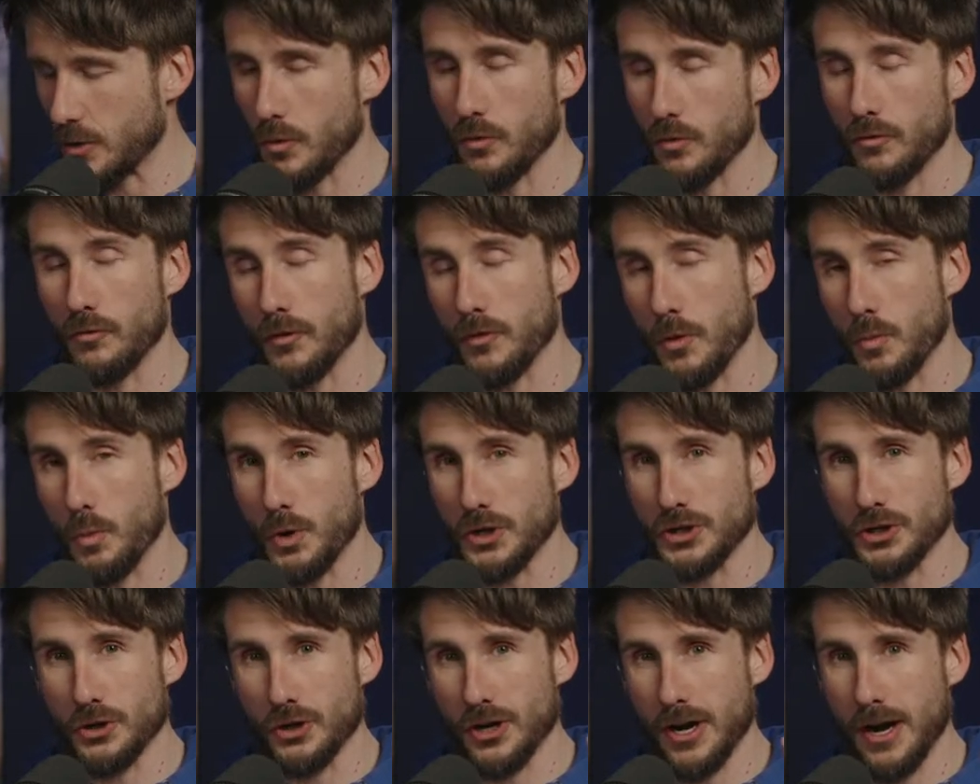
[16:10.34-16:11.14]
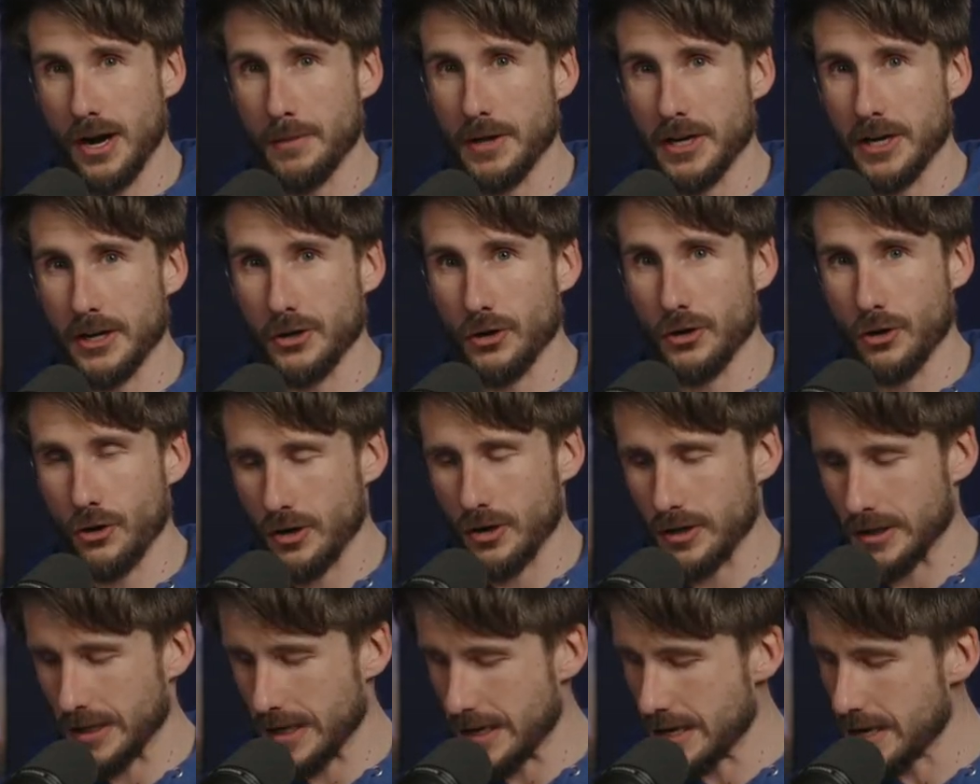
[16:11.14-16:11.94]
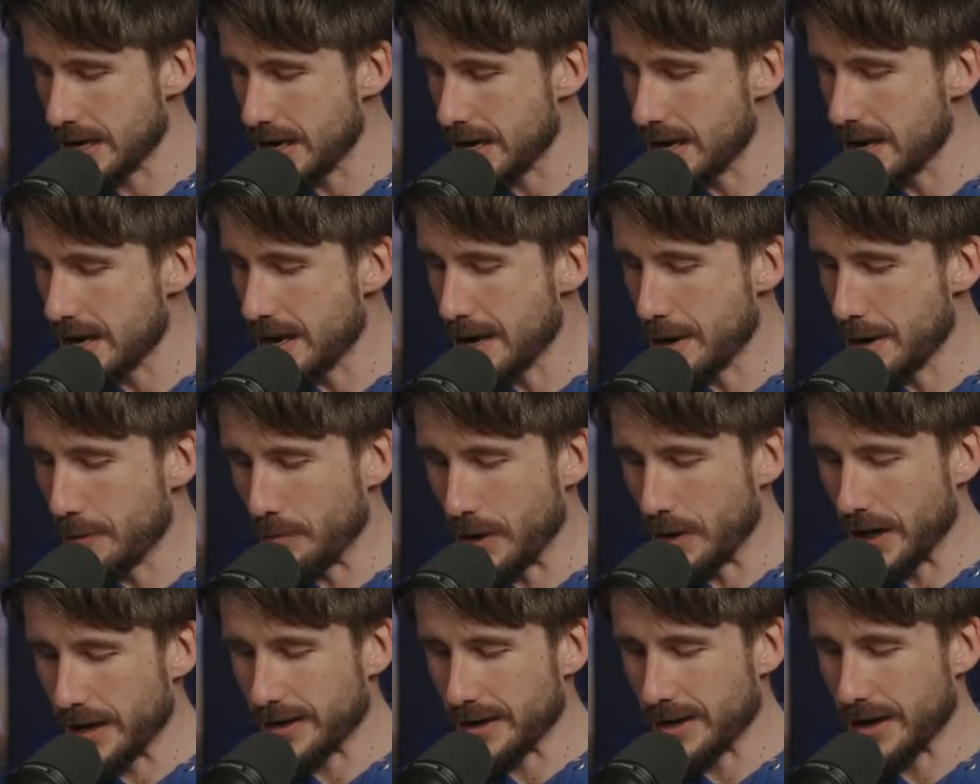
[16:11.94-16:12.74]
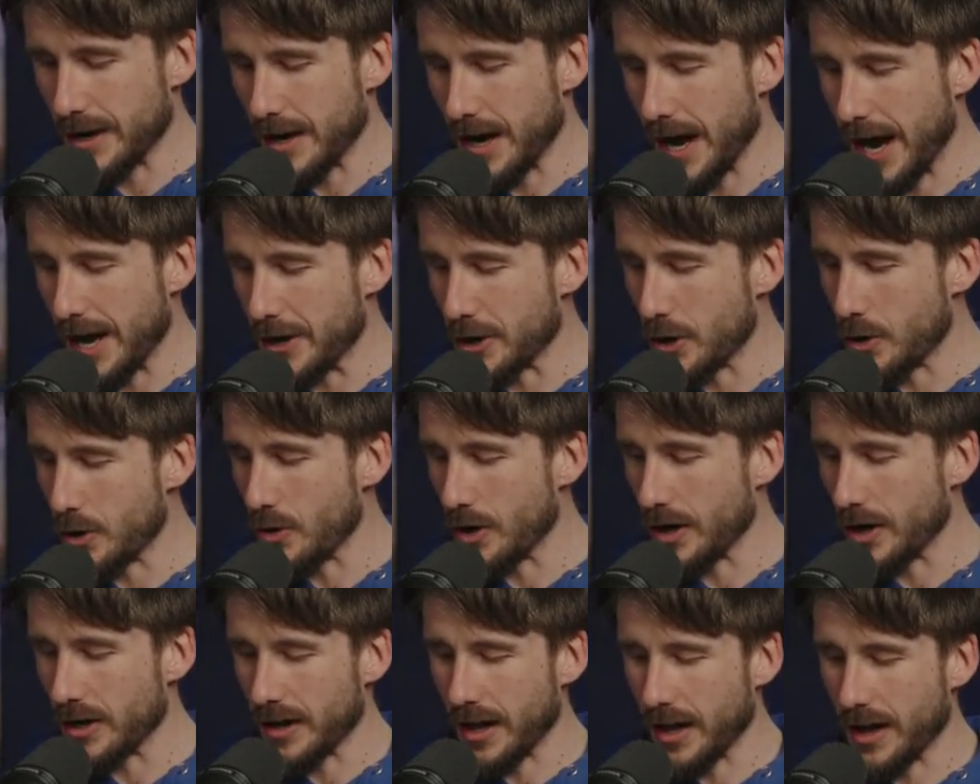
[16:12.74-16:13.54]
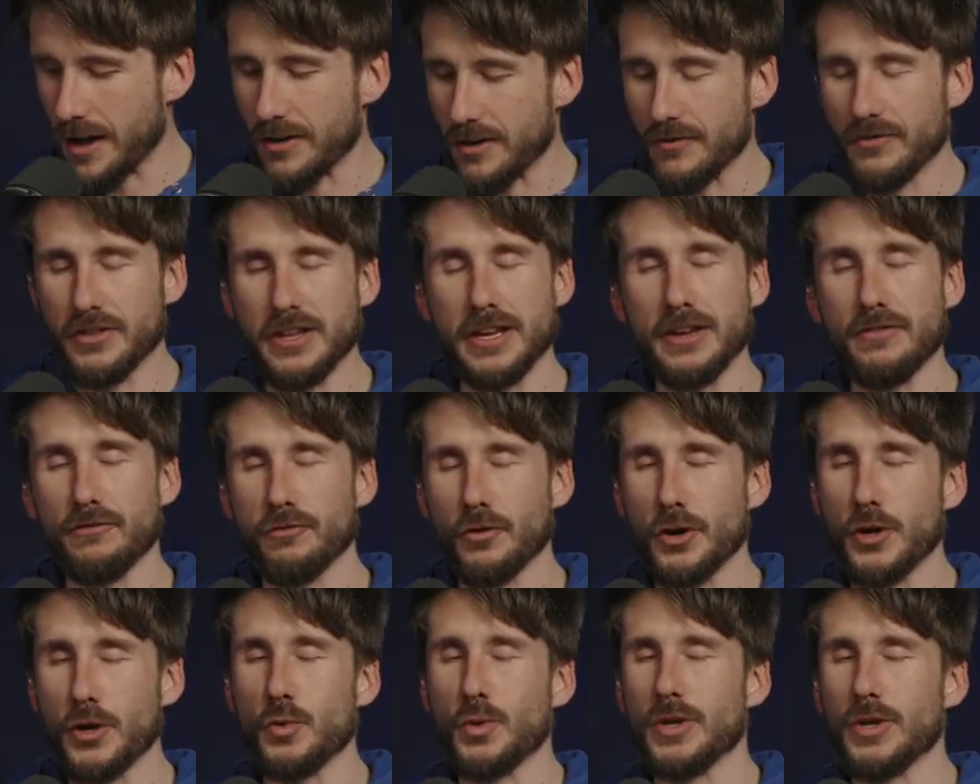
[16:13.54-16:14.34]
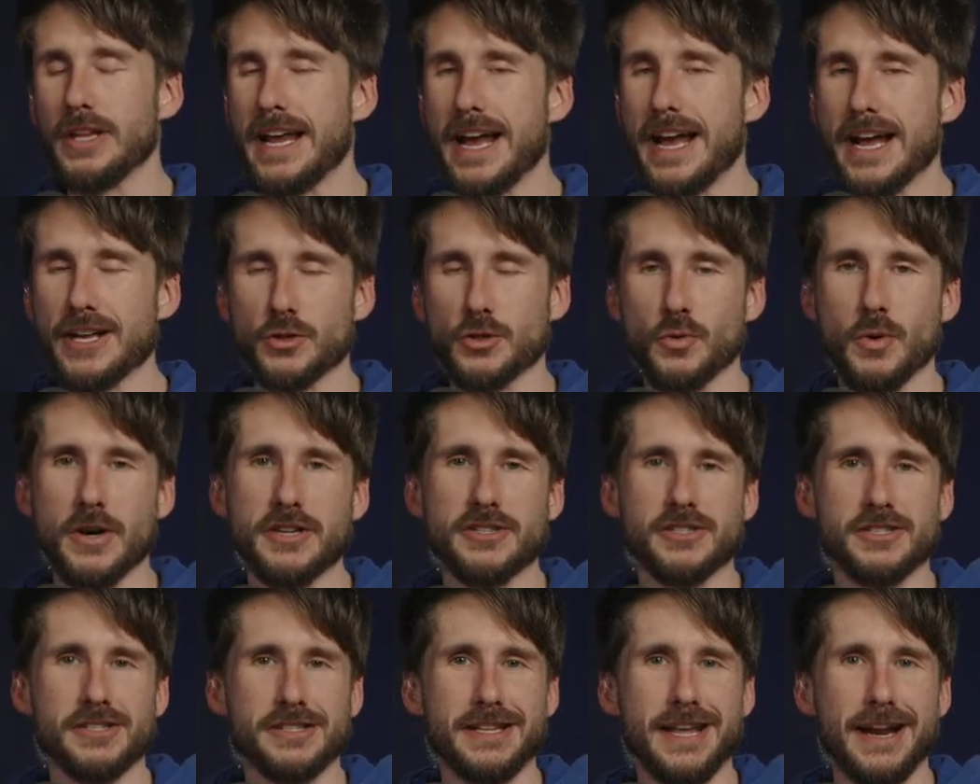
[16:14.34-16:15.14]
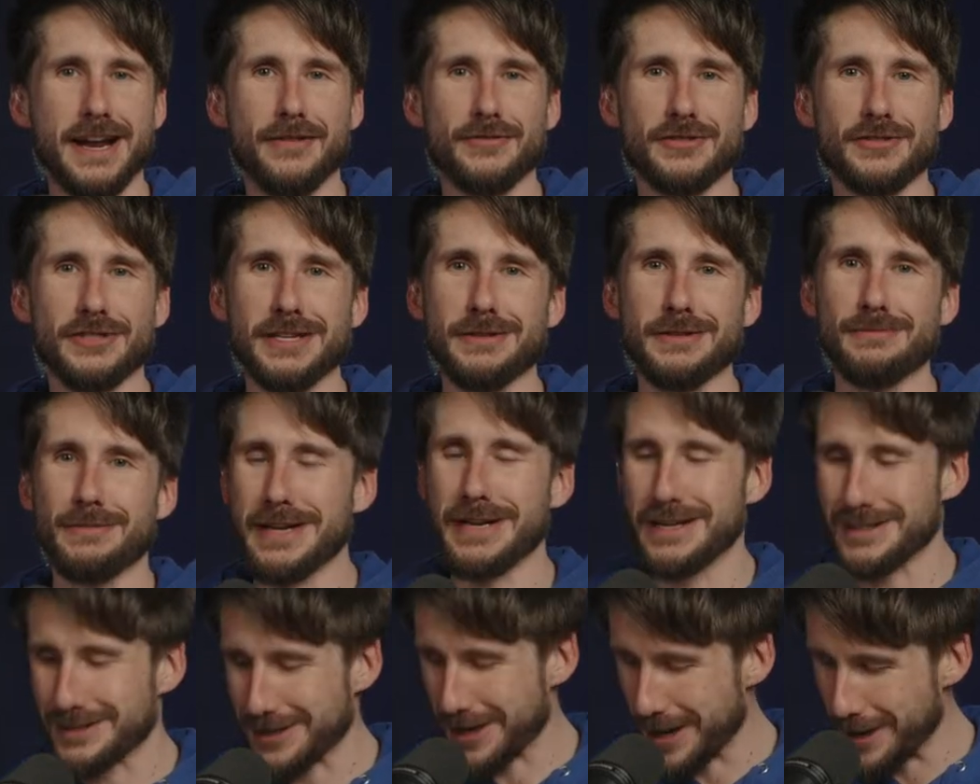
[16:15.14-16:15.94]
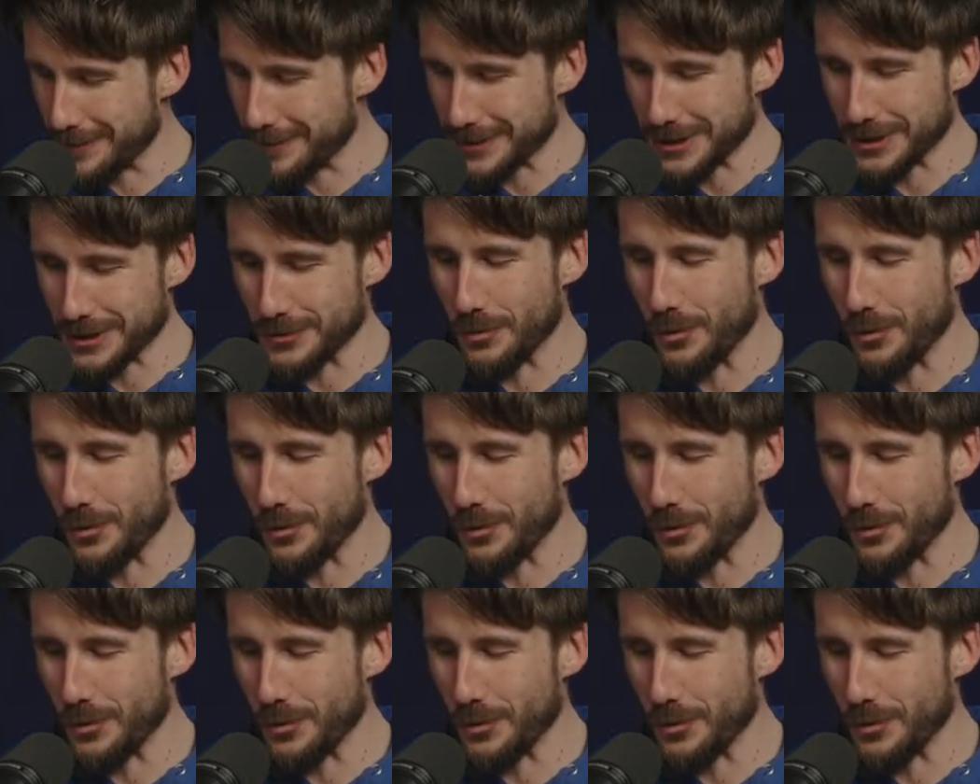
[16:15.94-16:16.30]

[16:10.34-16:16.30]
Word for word: from what you're commenting currently. But uh, I know a lot of the frequently asked questions that I've seen many times is